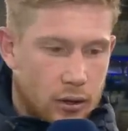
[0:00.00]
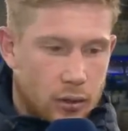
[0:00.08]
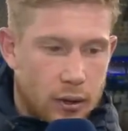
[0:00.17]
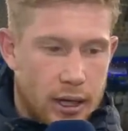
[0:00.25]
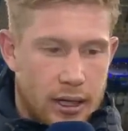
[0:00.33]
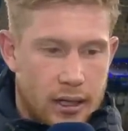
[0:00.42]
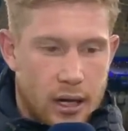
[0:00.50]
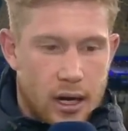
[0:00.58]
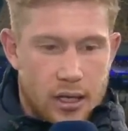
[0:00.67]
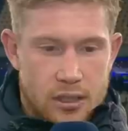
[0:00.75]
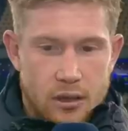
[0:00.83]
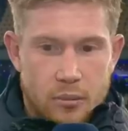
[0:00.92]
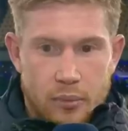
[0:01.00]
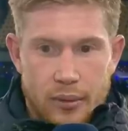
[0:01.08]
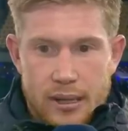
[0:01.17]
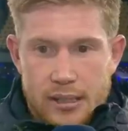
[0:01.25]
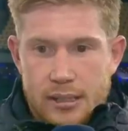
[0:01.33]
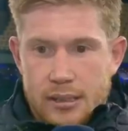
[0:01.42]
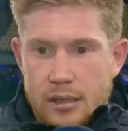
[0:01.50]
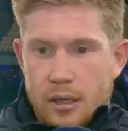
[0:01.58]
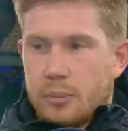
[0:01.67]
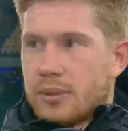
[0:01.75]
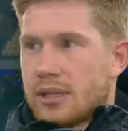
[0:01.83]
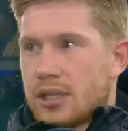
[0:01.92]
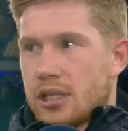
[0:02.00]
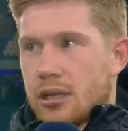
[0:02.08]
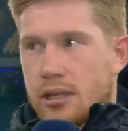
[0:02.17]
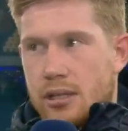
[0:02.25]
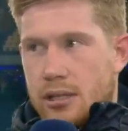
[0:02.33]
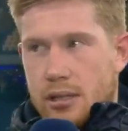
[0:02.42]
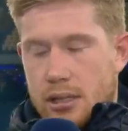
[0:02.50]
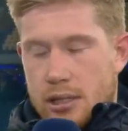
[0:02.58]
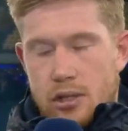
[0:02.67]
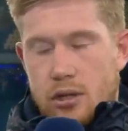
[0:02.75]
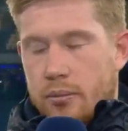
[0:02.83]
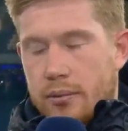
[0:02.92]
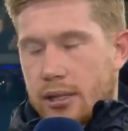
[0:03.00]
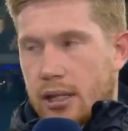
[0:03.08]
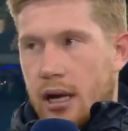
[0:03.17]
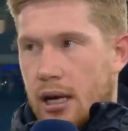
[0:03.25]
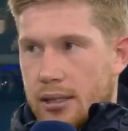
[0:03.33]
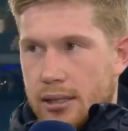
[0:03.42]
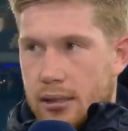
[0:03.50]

the way that Arsenal press the opposition is, is top, is class.